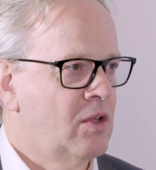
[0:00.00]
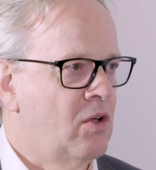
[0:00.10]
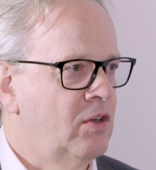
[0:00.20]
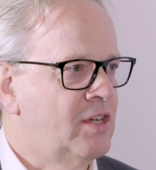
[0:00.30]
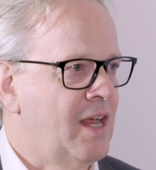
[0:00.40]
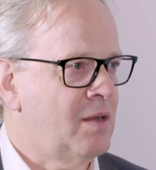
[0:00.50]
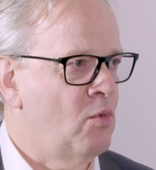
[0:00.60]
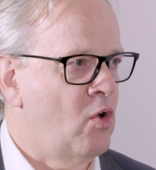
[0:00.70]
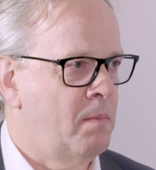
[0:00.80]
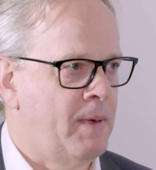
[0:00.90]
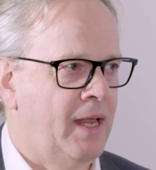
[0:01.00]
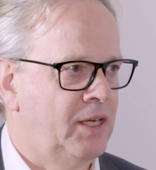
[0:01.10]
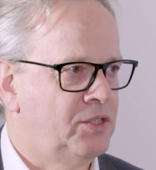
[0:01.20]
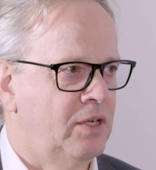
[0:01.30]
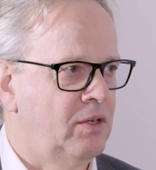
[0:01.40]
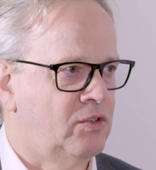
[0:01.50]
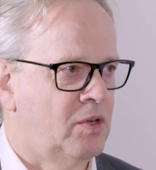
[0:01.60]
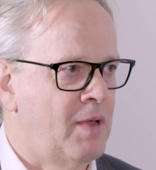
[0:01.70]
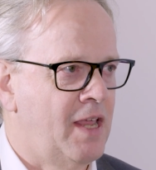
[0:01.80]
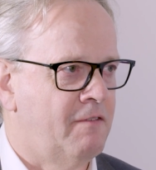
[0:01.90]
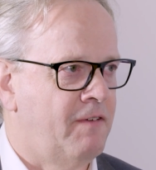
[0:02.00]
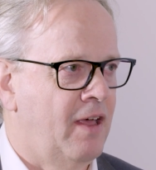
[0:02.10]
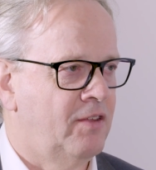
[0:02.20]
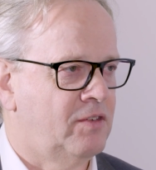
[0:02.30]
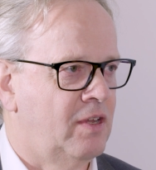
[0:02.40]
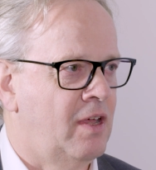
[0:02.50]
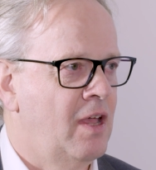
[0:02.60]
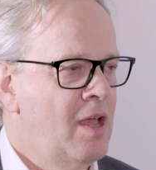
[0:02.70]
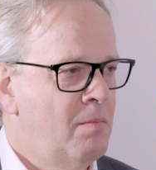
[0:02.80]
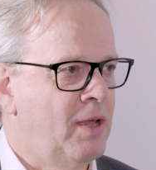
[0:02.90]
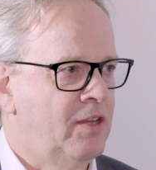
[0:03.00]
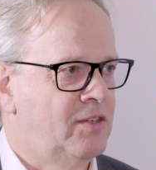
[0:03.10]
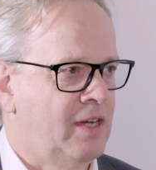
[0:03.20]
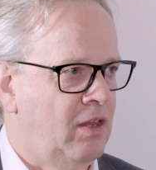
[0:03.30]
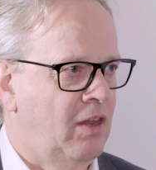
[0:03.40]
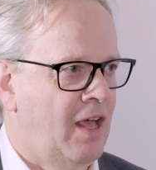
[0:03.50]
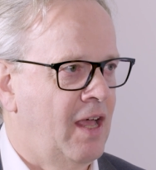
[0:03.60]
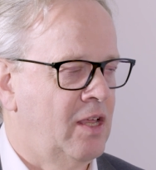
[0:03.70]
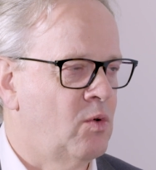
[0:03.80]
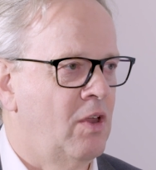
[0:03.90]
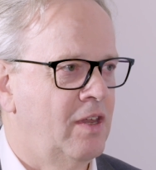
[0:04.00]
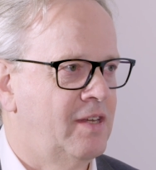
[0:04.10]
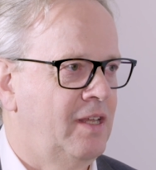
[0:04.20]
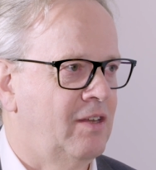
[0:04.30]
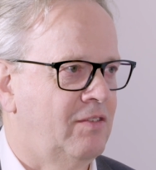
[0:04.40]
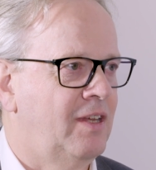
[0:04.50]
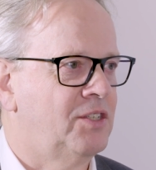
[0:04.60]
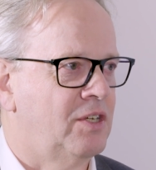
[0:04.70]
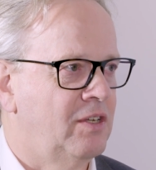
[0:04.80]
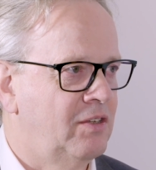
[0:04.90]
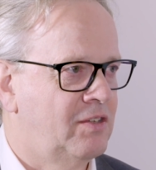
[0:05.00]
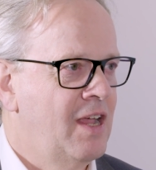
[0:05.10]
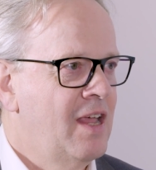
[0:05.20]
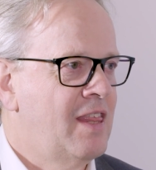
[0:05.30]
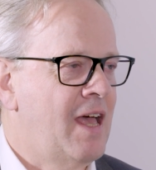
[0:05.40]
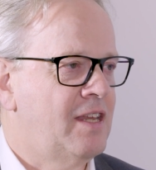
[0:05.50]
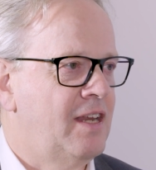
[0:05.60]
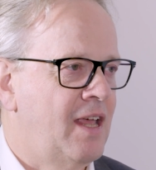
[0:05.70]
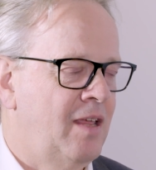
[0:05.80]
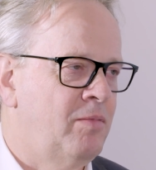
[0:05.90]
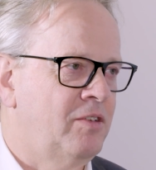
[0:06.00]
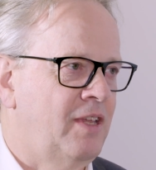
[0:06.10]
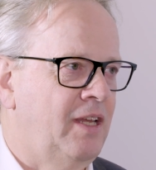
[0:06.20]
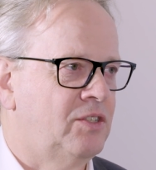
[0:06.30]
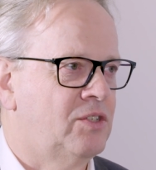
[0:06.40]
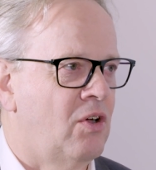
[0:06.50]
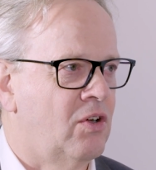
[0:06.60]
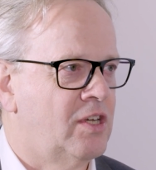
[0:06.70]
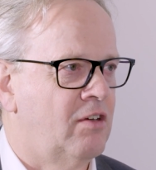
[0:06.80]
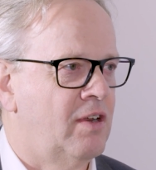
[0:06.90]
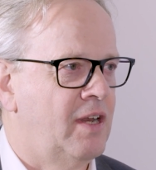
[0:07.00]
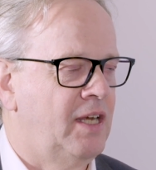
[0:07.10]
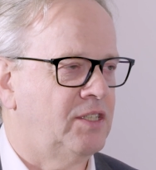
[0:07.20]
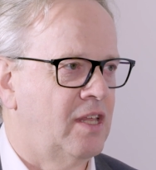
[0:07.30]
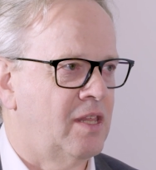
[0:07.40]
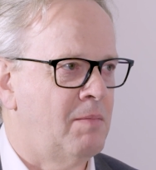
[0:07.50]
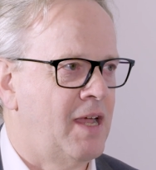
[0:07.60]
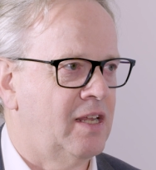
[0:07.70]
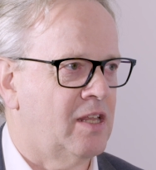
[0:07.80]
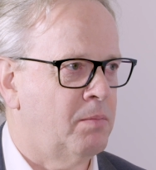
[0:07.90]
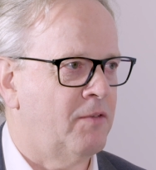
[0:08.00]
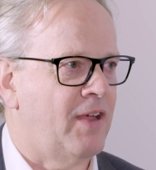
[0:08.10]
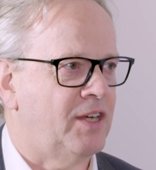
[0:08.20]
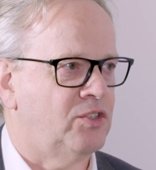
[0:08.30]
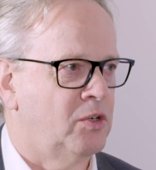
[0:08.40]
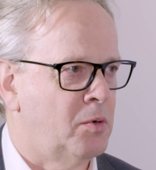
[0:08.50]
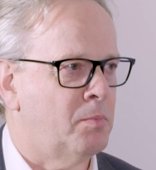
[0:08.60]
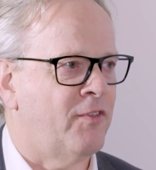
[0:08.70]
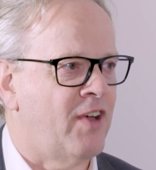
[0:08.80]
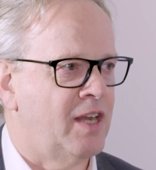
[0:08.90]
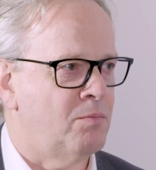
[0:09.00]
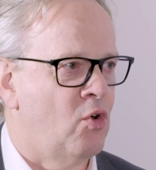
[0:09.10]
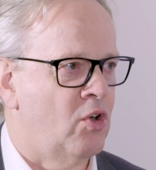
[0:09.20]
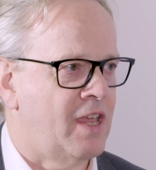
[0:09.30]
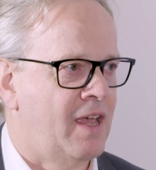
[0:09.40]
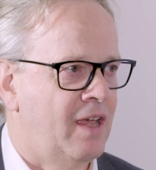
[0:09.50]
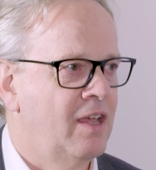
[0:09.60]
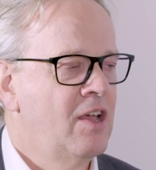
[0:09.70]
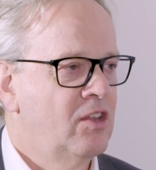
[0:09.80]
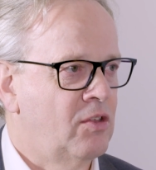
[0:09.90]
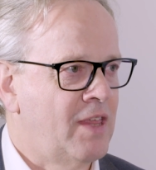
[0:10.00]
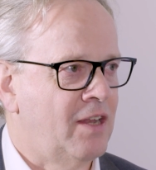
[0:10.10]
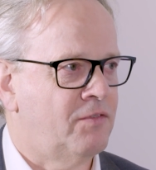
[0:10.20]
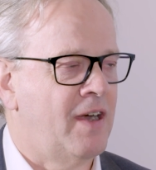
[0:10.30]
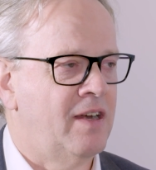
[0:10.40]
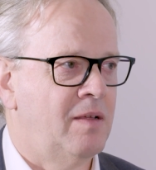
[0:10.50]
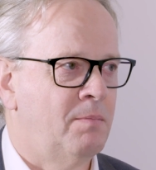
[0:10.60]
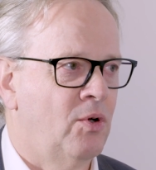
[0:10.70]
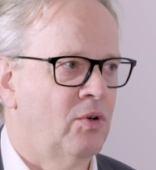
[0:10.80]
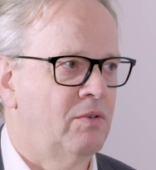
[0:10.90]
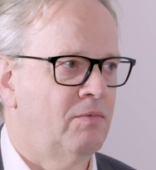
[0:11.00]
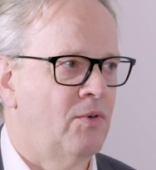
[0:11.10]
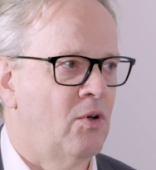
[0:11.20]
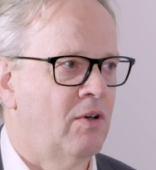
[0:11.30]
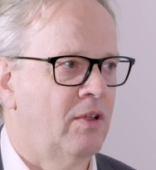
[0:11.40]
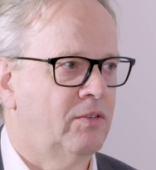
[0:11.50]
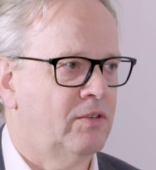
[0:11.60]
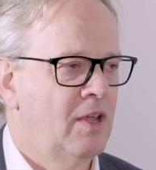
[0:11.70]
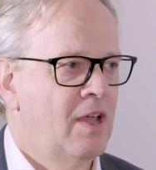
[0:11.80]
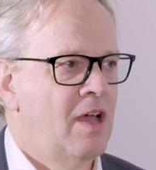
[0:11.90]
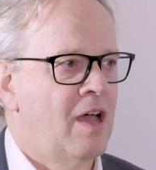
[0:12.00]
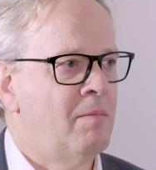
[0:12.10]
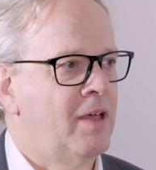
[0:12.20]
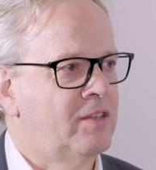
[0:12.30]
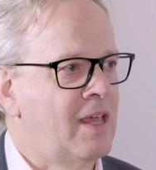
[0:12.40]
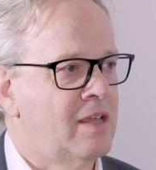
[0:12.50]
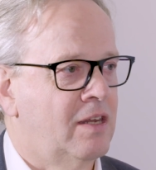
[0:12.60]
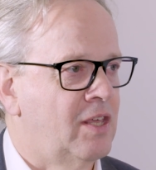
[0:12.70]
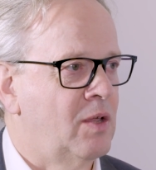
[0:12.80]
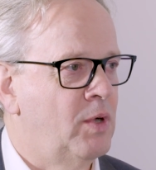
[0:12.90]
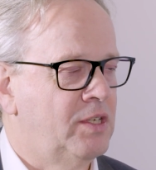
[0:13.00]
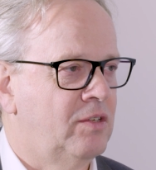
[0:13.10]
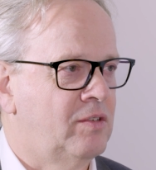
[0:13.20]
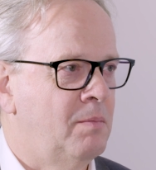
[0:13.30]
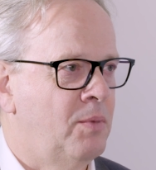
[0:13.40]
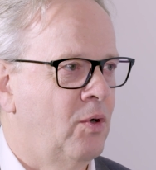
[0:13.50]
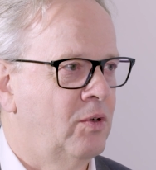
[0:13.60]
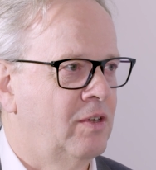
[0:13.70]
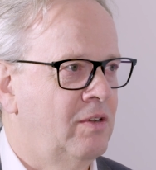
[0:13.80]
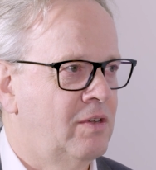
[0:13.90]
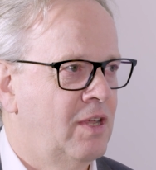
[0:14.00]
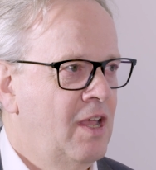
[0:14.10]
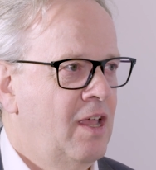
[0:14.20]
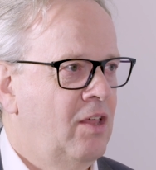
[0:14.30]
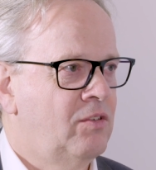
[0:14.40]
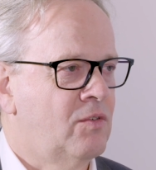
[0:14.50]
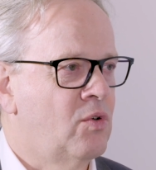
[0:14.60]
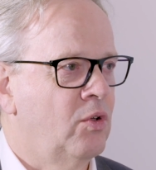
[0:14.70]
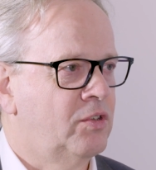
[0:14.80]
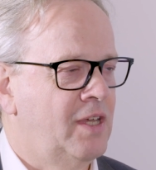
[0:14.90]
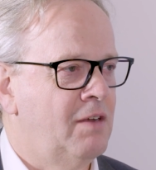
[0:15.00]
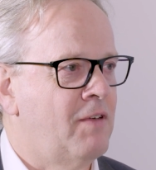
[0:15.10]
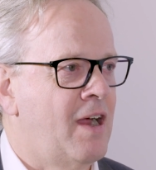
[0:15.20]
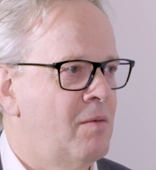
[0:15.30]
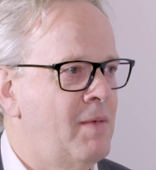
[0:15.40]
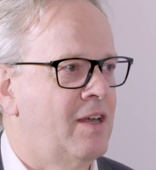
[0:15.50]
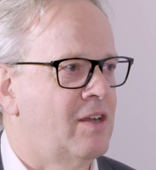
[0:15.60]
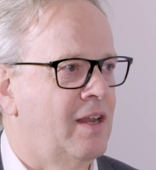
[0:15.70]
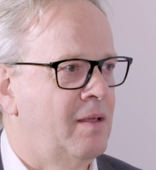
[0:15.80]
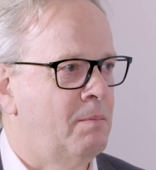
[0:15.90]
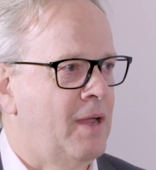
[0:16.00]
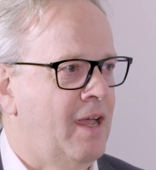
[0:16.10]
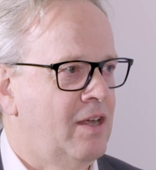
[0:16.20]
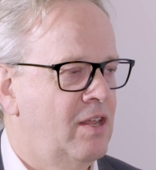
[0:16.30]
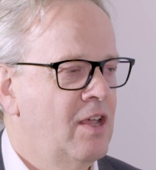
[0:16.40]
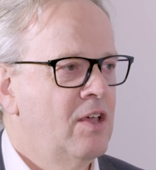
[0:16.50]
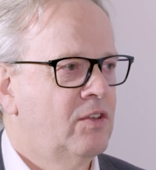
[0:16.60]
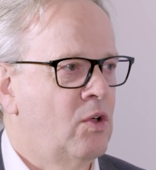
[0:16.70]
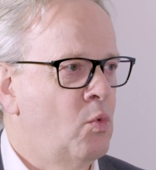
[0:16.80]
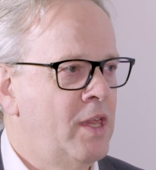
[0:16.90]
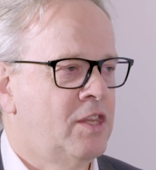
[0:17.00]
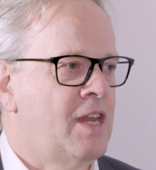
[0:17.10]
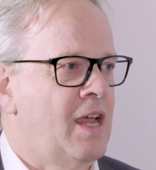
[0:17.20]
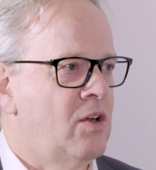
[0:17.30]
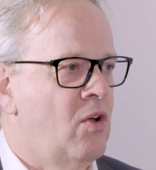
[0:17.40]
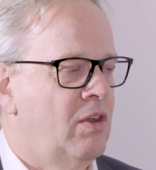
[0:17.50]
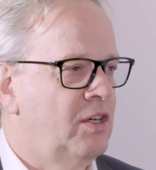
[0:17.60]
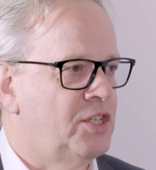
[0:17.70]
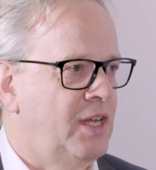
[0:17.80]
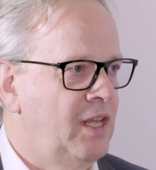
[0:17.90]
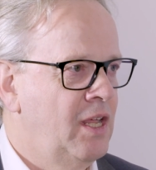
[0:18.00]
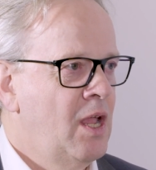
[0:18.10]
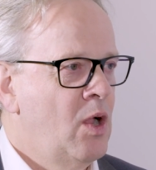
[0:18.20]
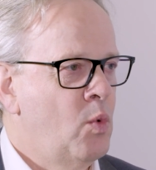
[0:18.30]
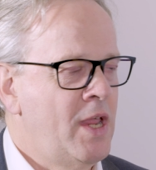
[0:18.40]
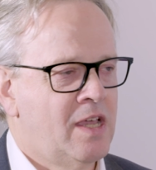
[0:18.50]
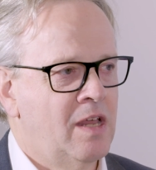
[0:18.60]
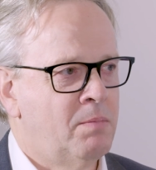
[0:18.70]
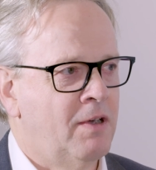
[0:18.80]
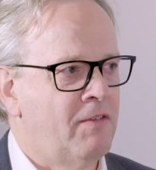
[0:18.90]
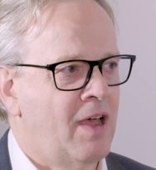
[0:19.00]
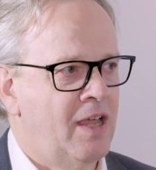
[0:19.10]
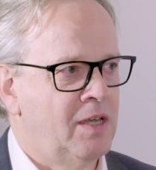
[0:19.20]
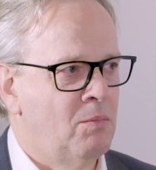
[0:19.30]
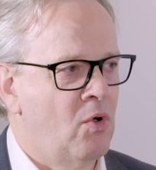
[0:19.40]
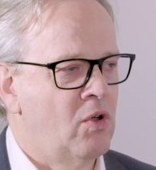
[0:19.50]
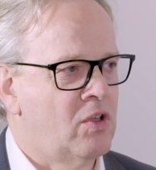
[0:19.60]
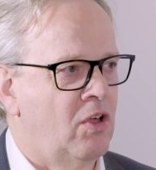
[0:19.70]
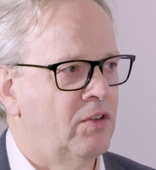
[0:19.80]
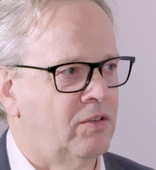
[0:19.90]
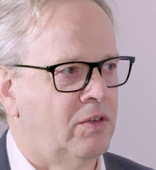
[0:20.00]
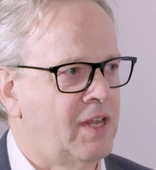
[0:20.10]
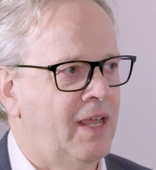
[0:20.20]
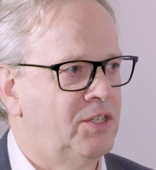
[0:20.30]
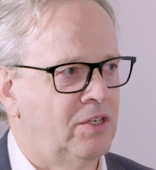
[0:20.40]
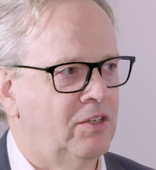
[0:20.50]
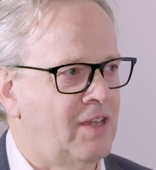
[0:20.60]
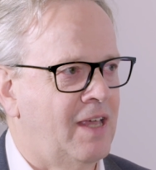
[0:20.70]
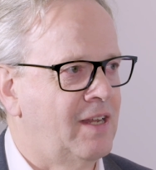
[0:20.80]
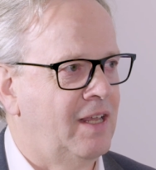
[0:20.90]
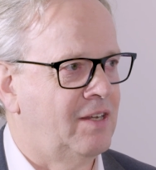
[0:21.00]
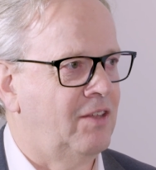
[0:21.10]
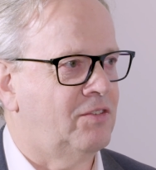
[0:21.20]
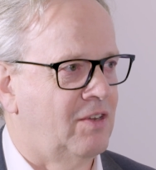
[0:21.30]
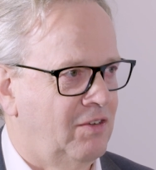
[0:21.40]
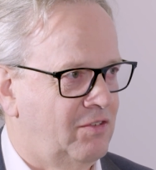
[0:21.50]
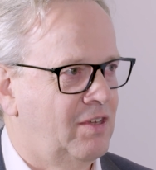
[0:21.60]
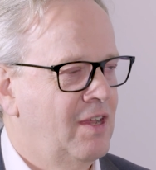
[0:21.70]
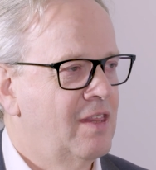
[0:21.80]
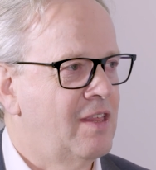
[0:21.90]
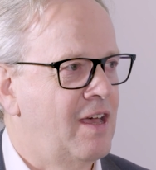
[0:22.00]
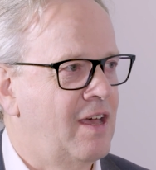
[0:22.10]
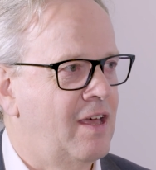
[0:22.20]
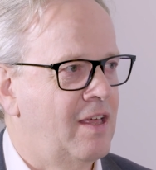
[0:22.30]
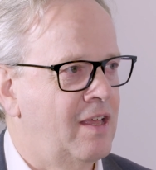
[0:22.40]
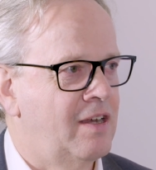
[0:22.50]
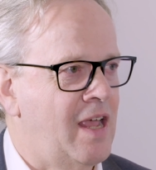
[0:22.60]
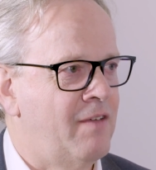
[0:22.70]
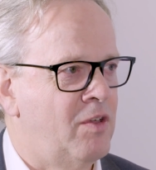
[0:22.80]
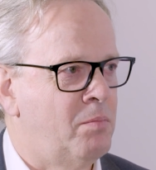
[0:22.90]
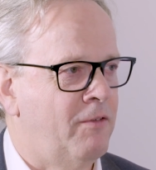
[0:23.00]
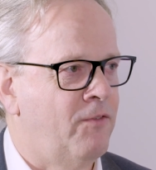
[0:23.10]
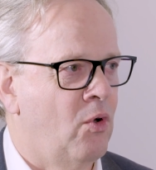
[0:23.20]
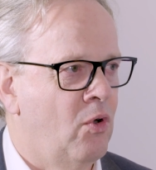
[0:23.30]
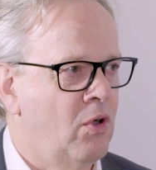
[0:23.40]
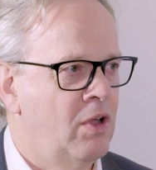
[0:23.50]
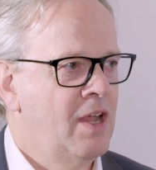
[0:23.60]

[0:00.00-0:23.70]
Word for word: contact more patients, to make faster but still high quality decisions, that enables each doctor and each other medical professional to provide more care. So that's very important for us. Um, a second thing which is important is, of course, the environmental impact. So, with technology, we can provide more consultations at a distance than ever before.